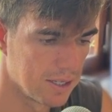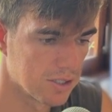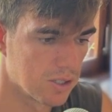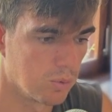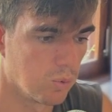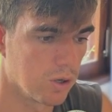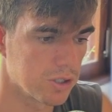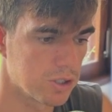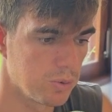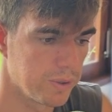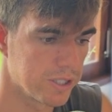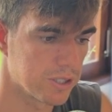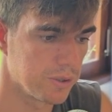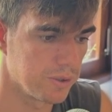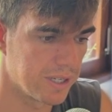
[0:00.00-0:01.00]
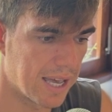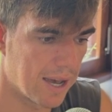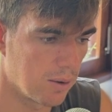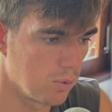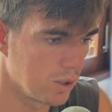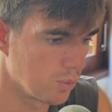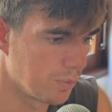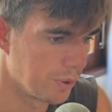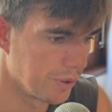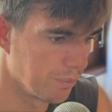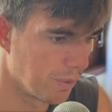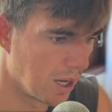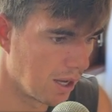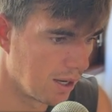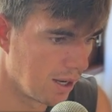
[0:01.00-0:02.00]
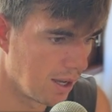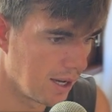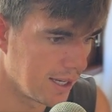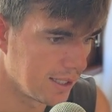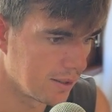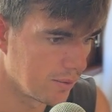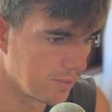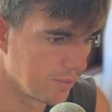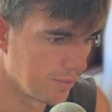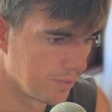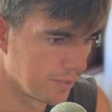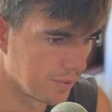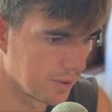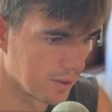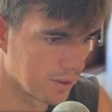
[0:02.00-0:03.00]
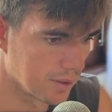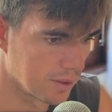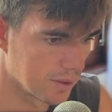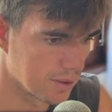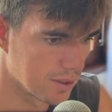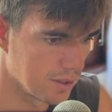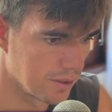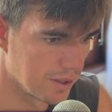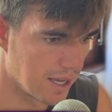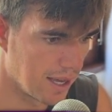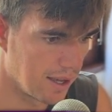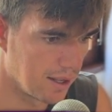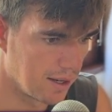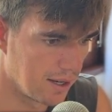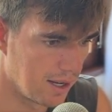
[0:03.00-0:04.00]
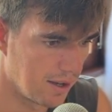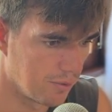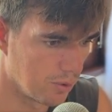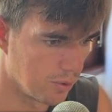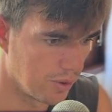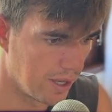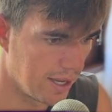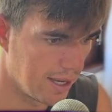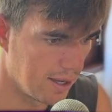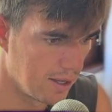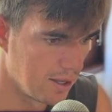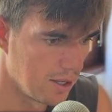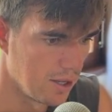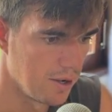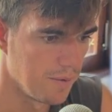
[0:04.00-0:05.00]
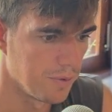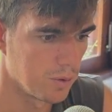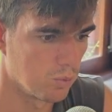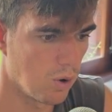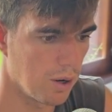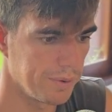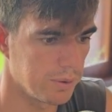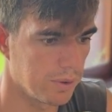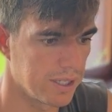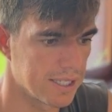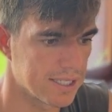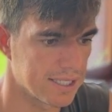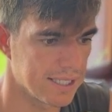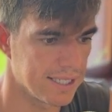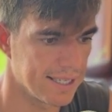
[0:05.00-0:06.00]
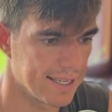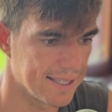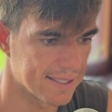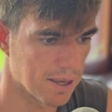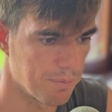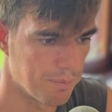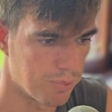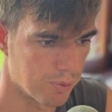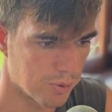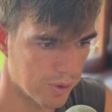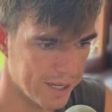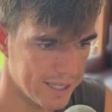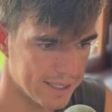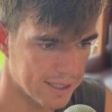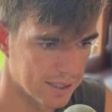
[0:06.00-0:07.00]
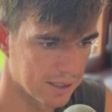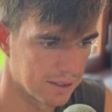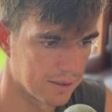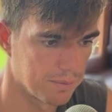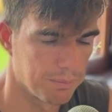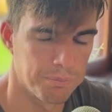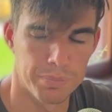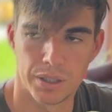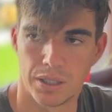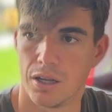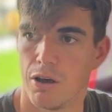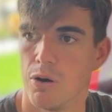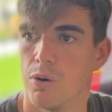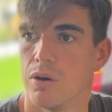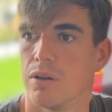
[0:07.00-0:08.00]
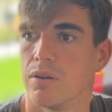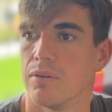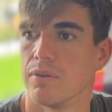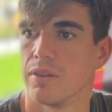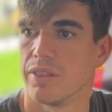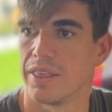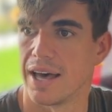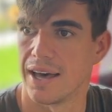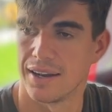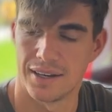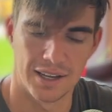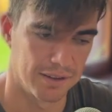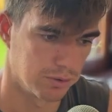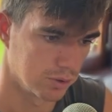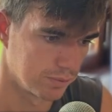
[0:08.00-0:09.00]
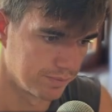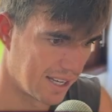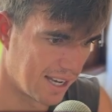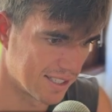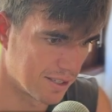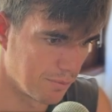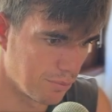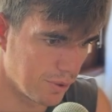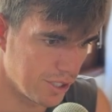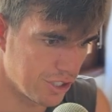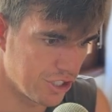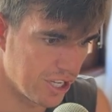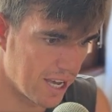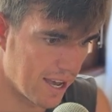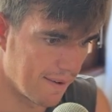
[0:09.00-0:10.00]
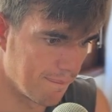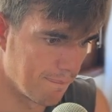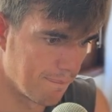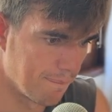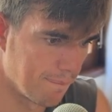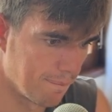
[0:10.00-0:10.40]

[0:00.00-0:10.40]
So what do we do now? We'll put my line to that level there. What we want to see is a break below that level. Hasn't breached yet.